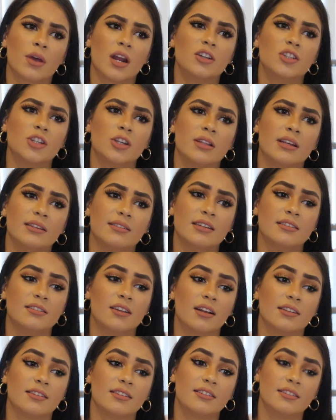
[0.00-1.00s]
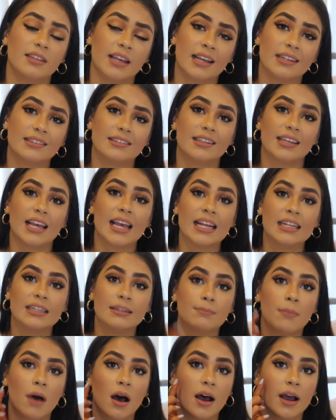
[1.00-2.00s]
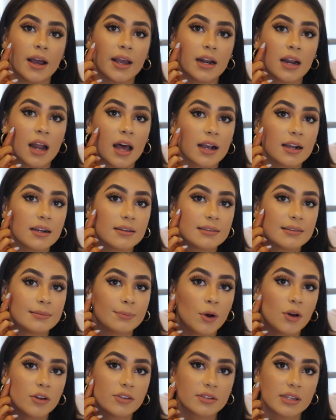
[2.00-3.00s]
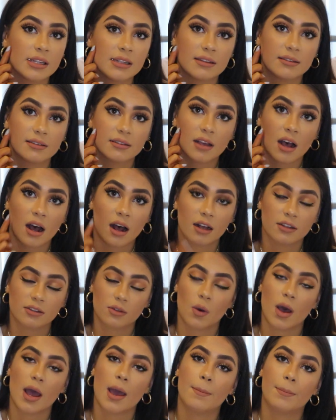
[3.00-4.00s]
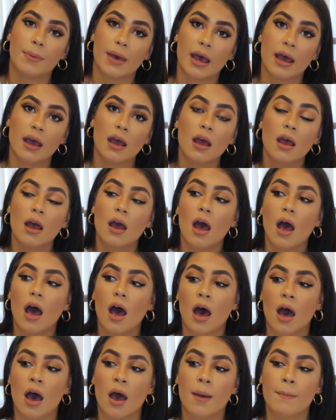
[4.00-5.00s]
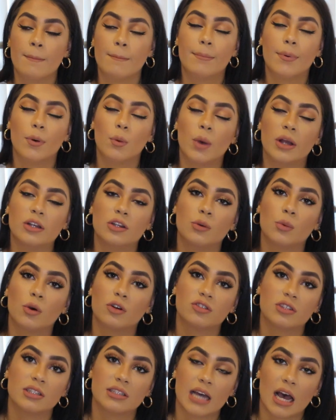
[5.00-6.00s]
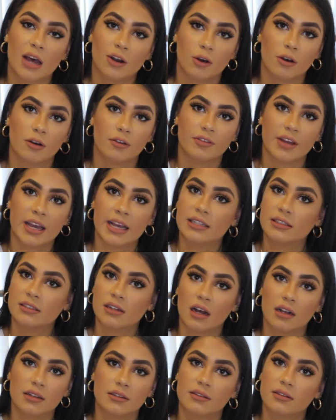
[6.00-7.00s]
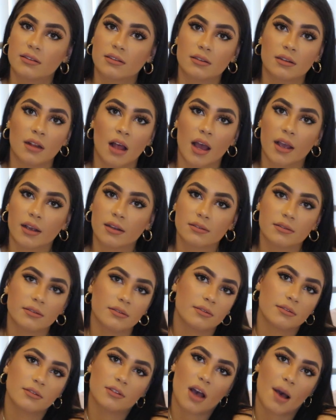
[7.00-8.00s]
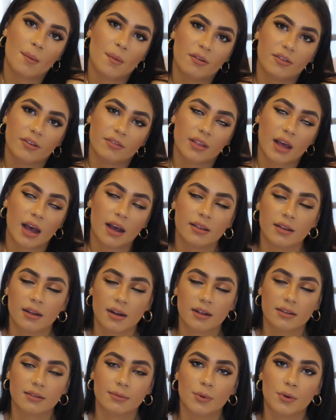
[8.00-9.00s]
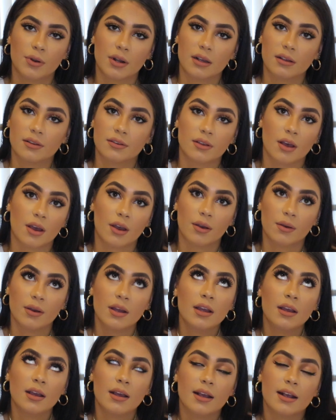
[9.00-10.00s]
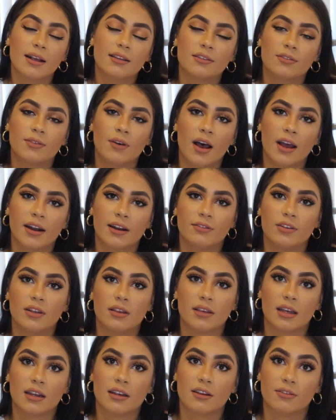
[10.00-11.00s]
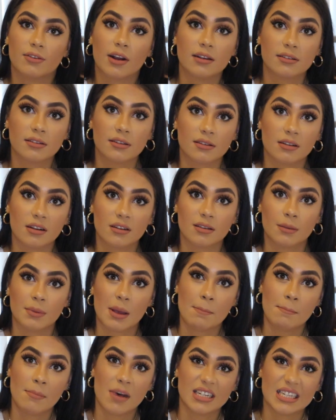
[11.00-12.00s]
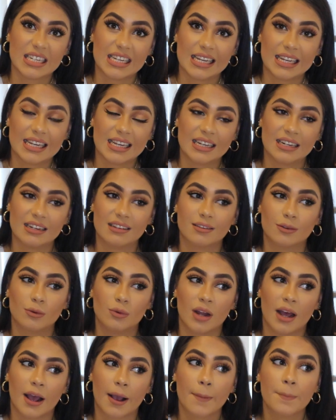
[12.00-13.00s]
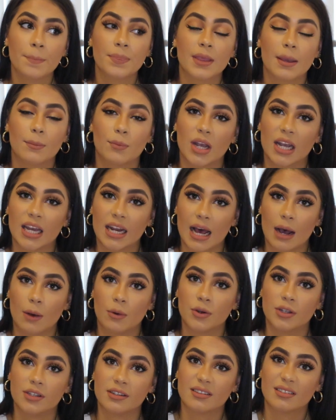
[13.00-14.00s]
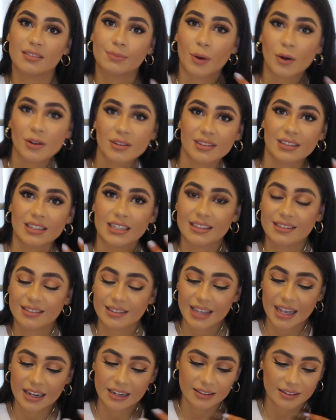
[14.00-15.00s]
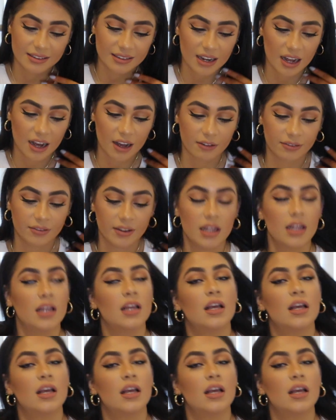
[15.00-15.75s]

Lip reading: when I do this, it does sit in my like spots and scars quite a bit, but when you wash the tan off, it does like come off of that the next morning, so it's fine. If you think your face just looks a bit muddy and it's all like bringing out all your spots in your skin and stuff,